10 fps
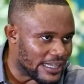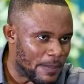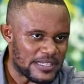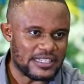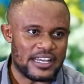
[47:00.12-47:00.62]

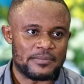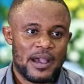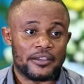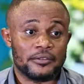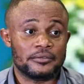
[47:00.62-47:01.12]
Tell the person
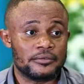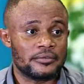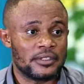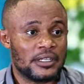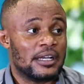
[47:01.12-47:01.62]
next by you.
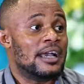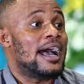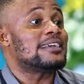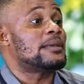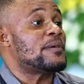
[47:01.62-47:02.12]

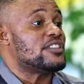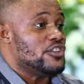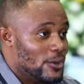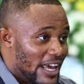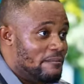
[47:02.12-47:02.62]
Ask the
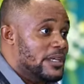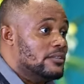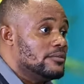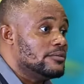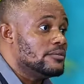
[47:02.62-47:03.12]
person, Do you love
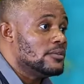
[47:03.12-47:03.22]
me?